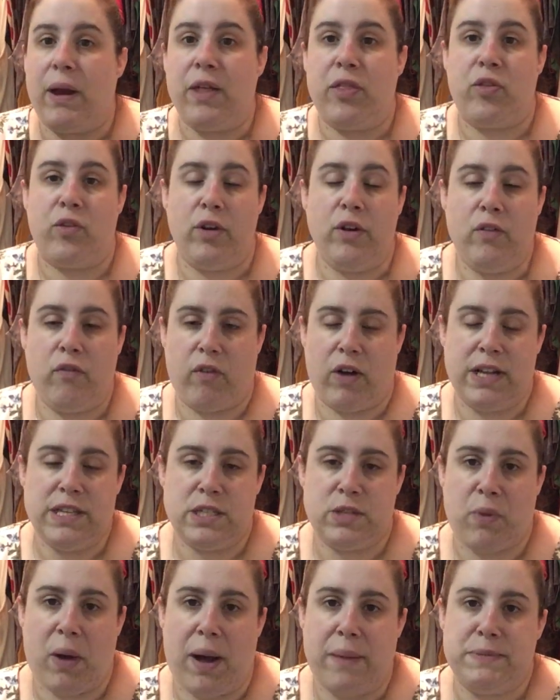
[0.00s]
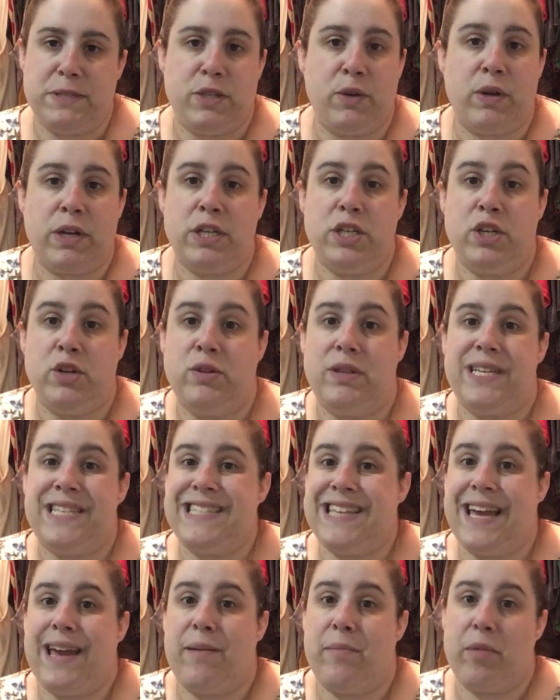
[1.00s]
through friend swaps, you can do the
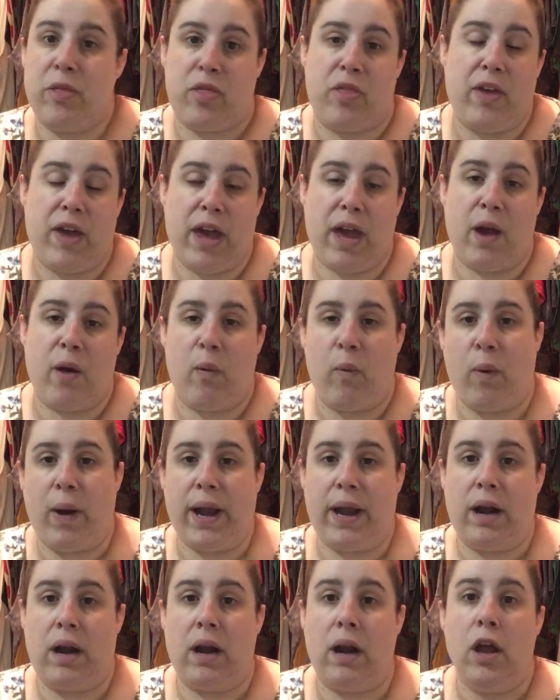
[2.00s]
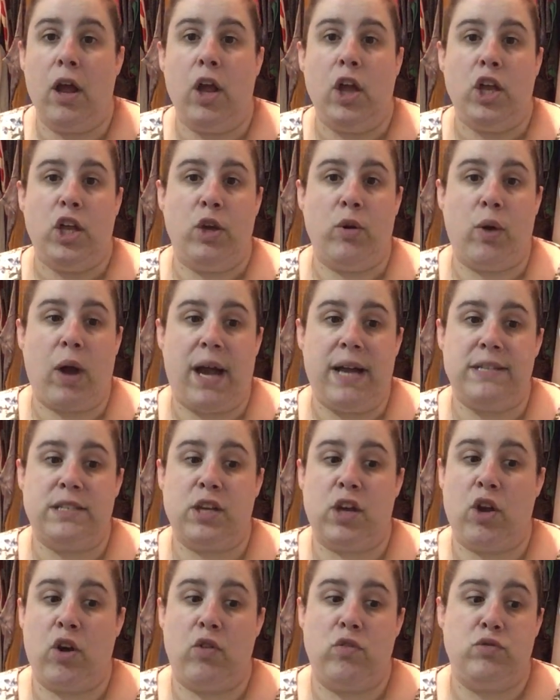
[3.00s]
same thing where you guys
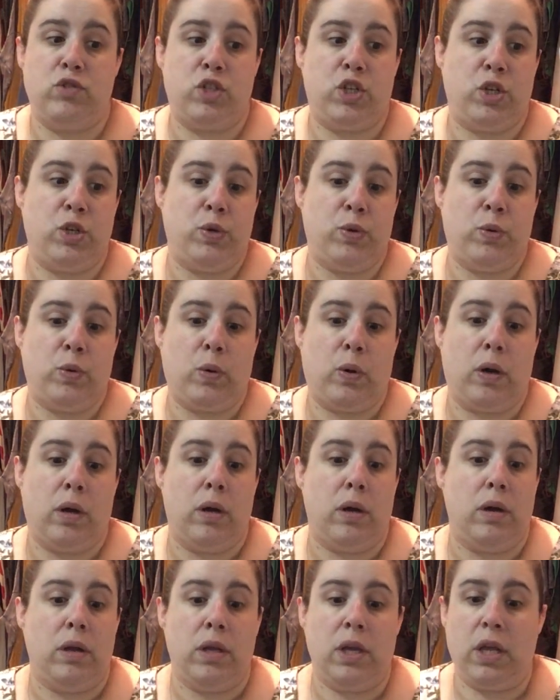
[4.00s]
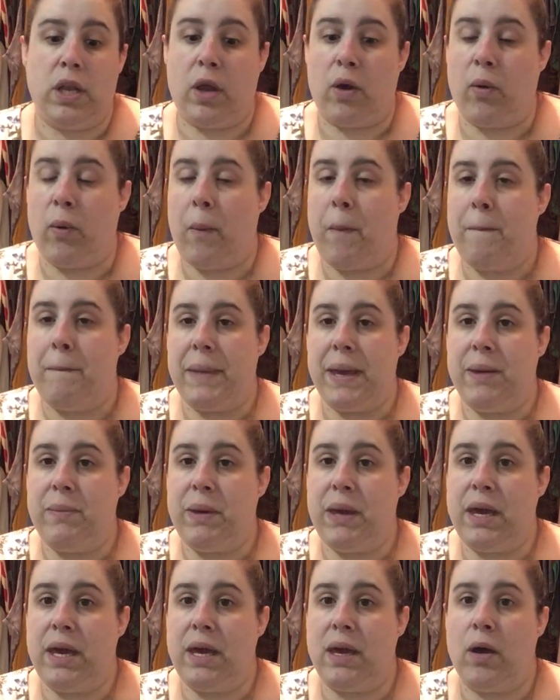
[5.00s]
go to,
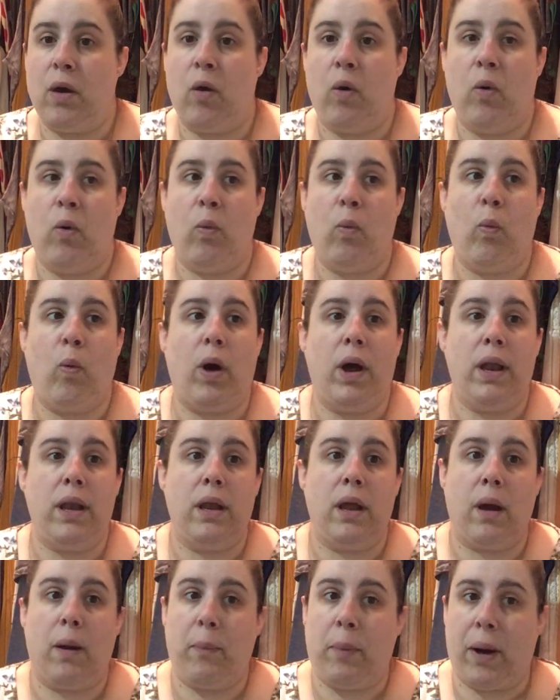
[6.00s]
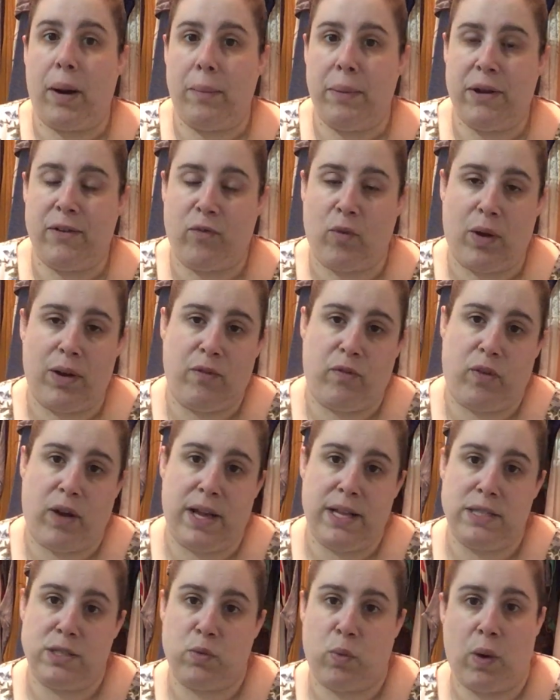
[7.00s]
maybe one apartment of one
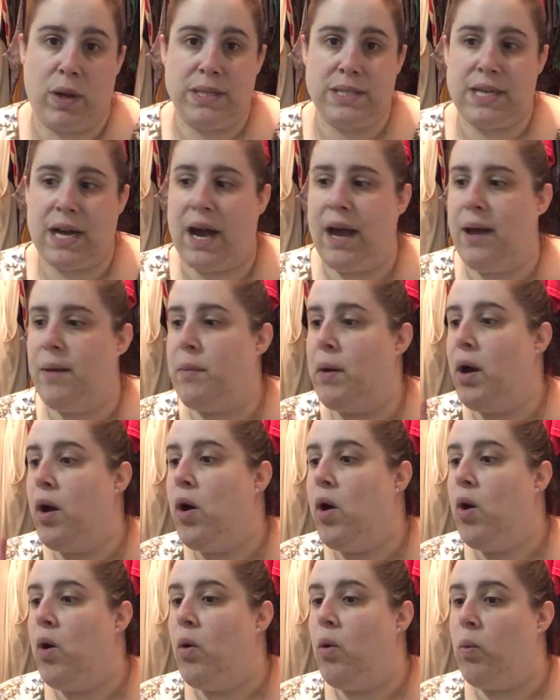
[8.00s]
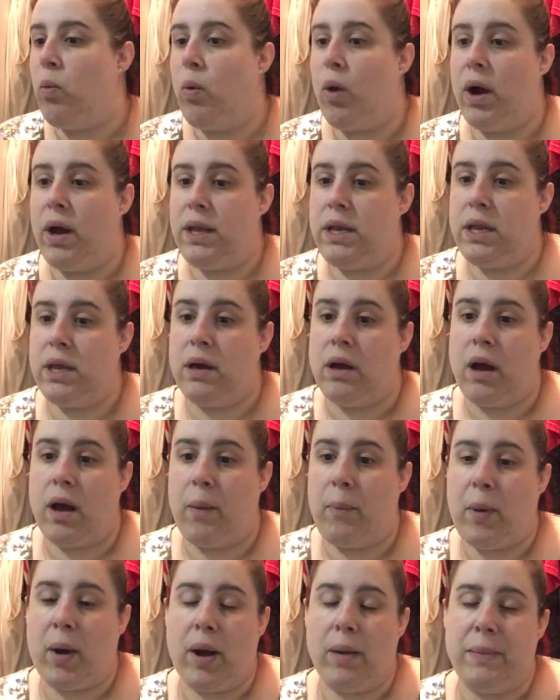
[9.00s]
friend one time, one
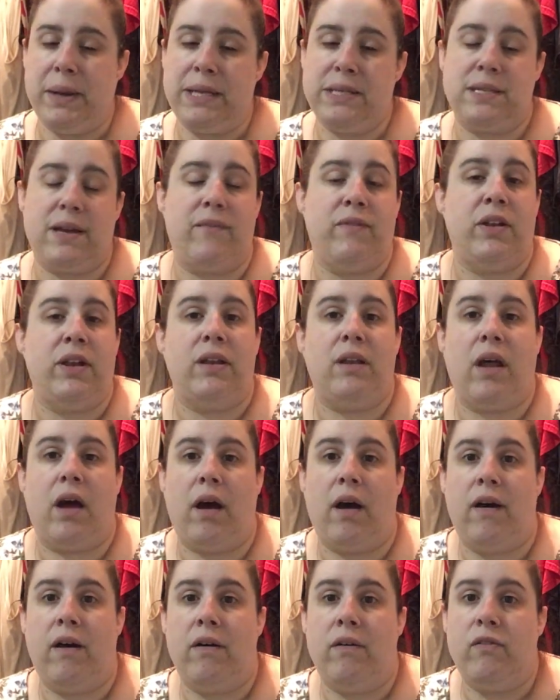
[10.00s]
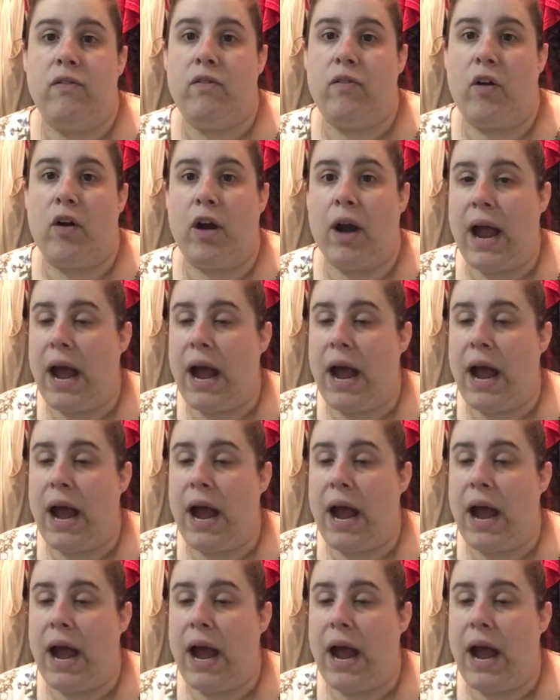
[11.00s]
apartment or